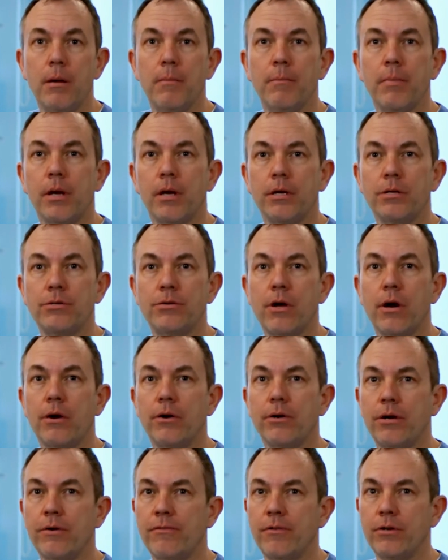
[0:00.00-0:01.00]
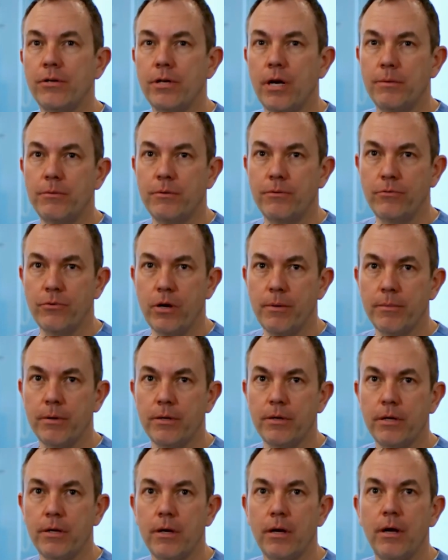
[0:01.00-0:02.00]
Because there are different types of treatment,
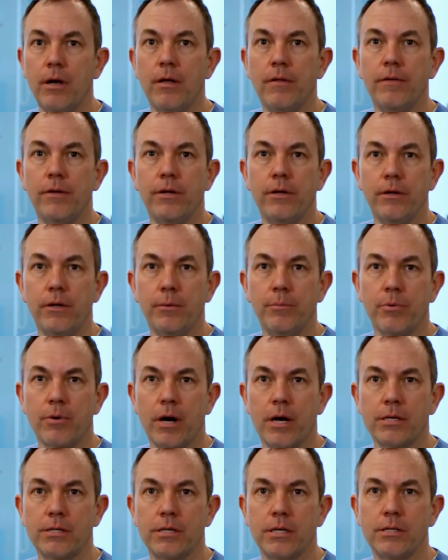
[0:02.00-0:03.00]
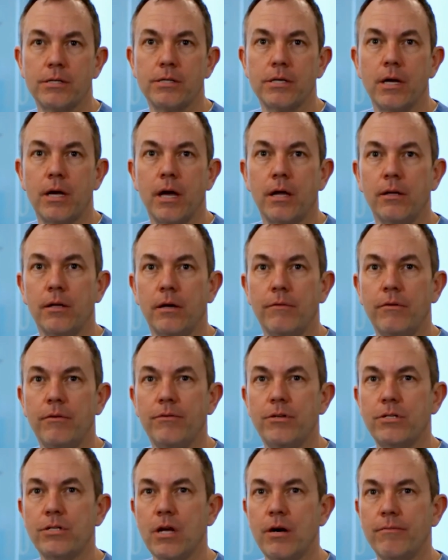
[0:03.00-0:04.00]
the healing process and level of
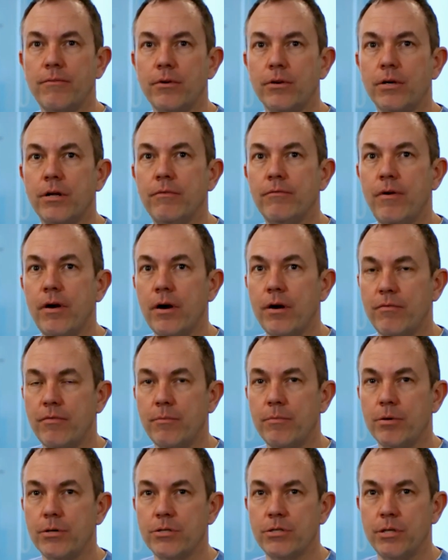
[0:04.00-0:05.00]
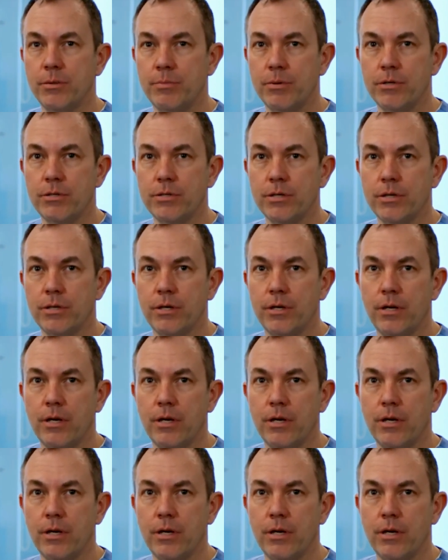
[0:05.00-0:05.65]
discomfort can vary from person to person.